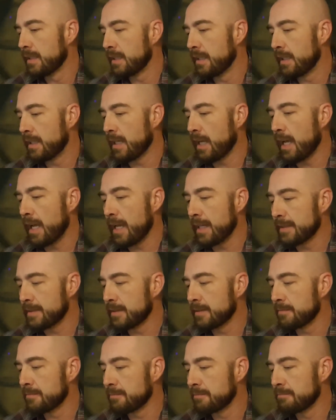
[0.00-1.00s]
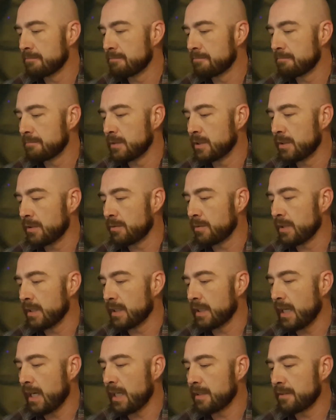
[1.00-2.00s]
and I asked him, where he
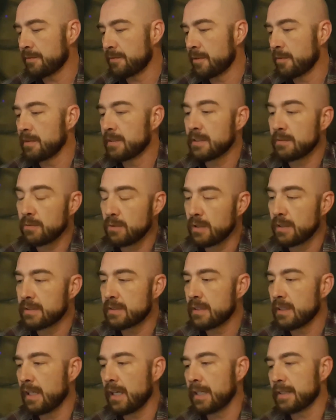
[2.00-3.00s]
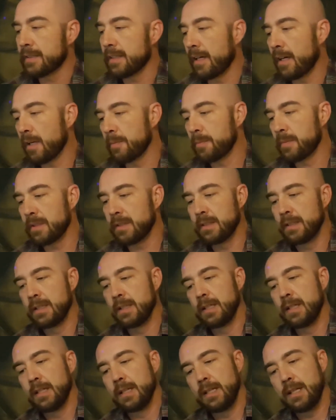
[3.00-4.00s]
got it from. He said, well, it's the last copy,
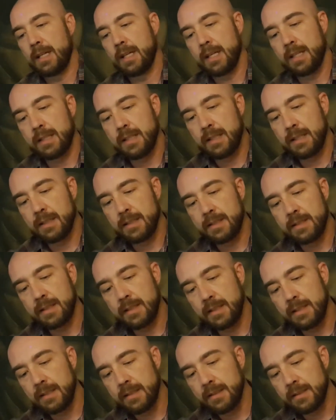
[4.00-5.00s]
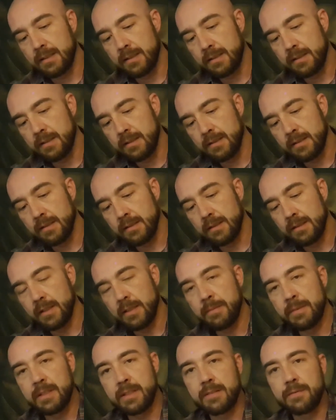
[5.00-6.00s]
and it is the
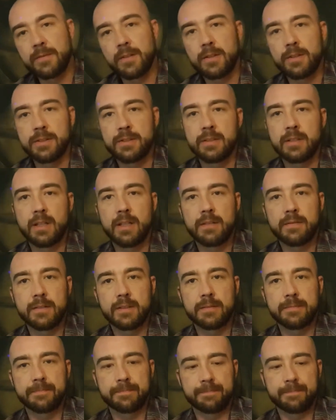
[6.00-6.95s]
limited version of it.